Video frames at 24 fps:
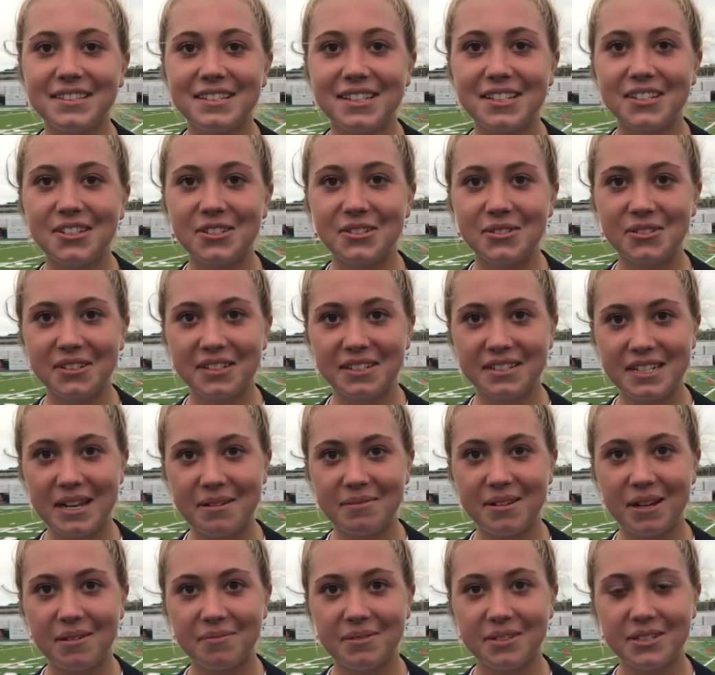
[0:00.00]
the seniors really
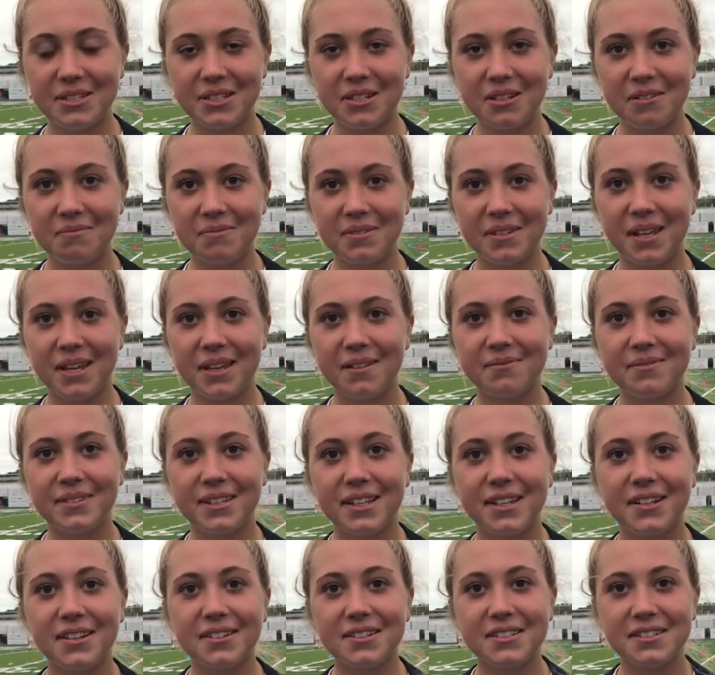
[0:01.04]
stepped up this year and became
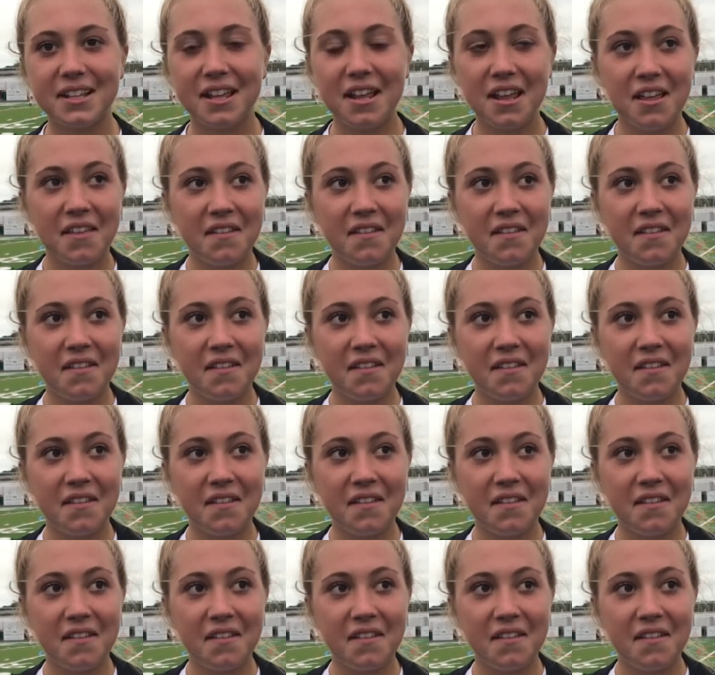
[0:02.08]
leaders.